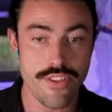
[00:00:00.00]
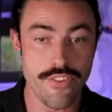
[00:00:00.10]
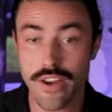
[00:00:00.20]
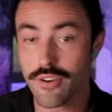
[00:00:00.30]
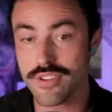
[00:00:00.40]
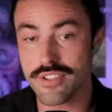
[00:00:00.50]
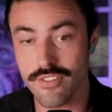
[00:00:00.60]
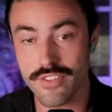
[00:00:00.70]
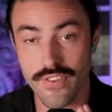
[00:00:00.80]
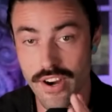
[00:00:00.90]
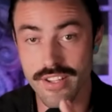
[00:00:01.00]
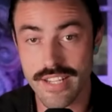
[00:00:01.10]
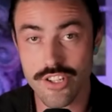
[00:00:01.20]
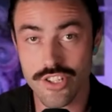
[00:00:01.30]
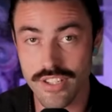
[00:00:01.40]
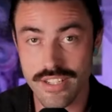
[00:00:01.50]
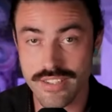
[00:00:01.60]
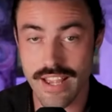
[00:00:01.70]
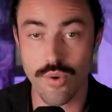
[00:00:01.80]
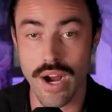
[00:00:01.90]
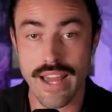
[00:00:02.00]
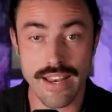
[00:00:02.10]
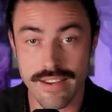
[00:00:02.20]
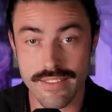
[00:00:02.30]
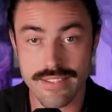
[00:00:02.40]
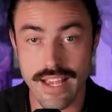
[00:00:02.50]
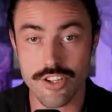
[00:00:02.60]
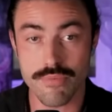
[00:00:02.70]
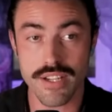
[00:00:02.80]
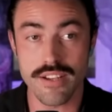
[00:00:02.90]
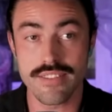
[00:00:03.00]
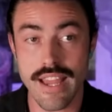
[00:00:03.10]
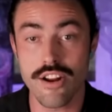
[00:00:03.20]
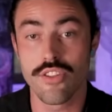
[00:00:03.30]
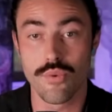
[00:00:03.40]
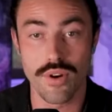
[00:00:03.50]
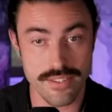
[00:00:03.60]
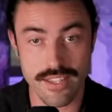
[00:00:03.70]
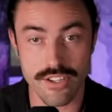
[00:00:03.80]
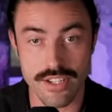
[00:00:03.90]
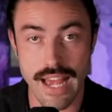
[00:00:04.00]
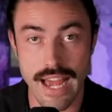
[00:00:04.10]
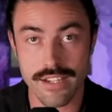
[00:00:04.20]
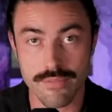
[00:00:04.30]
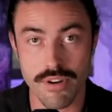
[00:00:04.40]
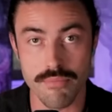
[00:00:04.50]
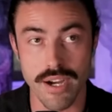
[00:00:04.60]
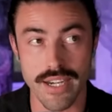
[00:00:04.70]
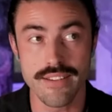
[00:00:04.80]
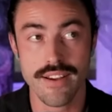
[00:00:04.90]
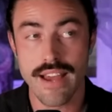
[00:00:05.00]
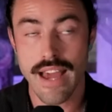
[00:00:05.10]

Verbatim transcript: The Federal Reserve is very intentionally staying quiet and in the center because they are the ones that are deciding to print money.